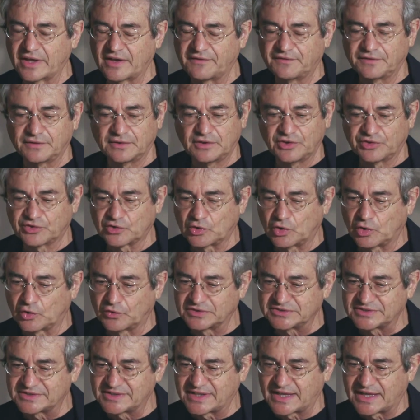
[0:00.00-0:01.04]
have
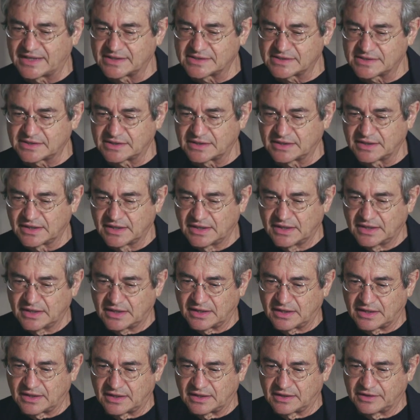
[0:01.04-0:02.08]
discovered that
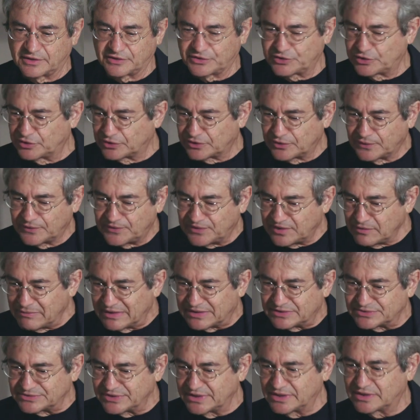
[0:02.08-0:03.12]
a certain
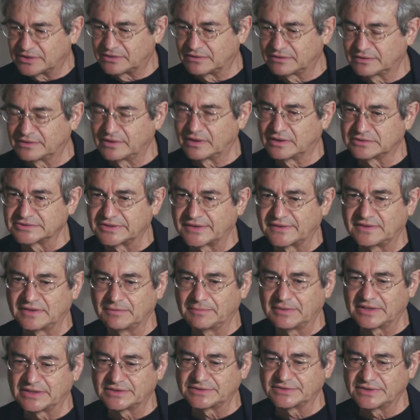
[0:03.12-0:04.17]
symmetry called the Lorentz
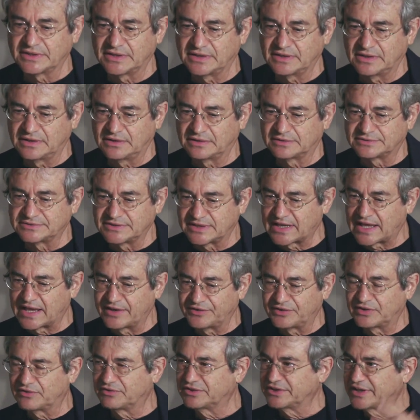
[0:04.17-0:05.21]
symmetry is
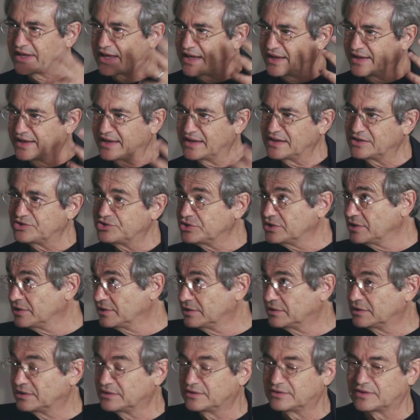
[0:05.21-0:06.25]
realized at very high energy
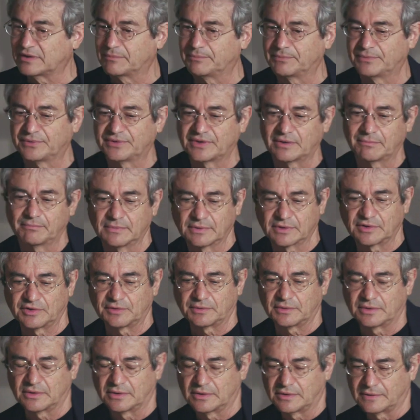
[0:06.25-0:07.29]
in some
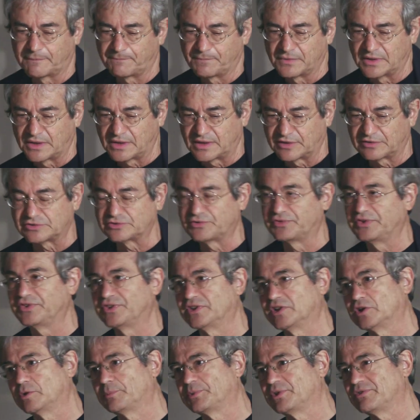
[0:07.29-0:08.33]

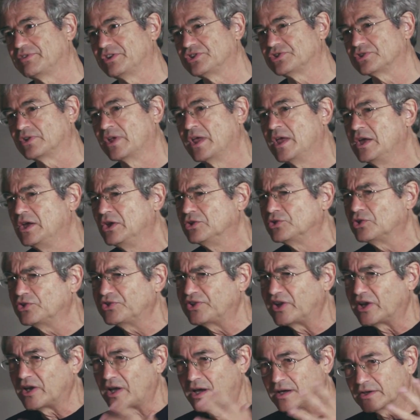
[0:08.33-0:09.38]
astrophysical observation. So there's a
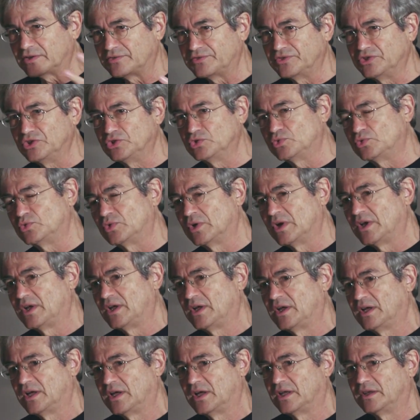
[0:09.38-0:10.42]
lot of new
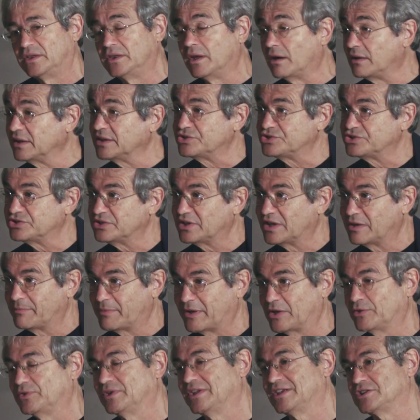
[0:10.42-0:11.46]
knowledge
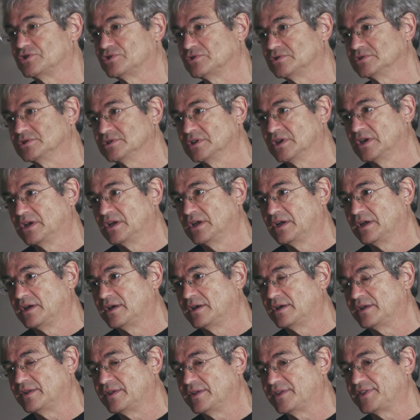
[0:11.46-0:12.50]
about nature
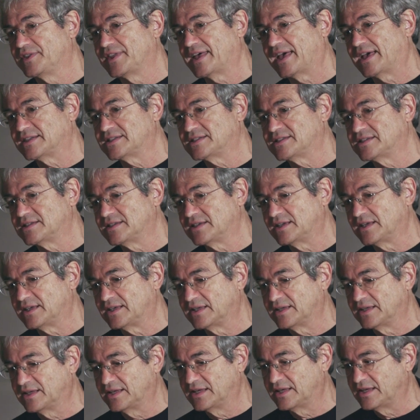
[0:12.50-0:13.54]
that
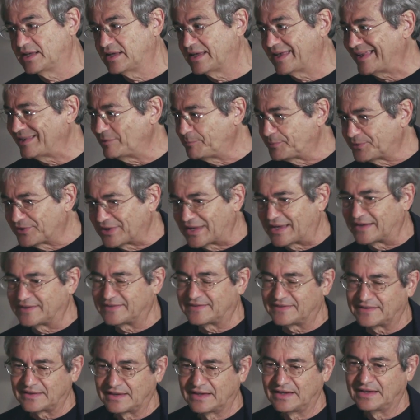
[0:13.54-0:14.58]
helps
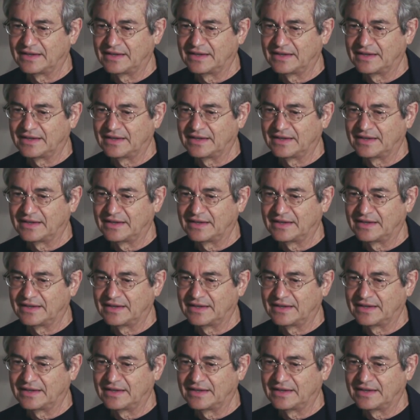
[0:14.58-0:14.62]
us.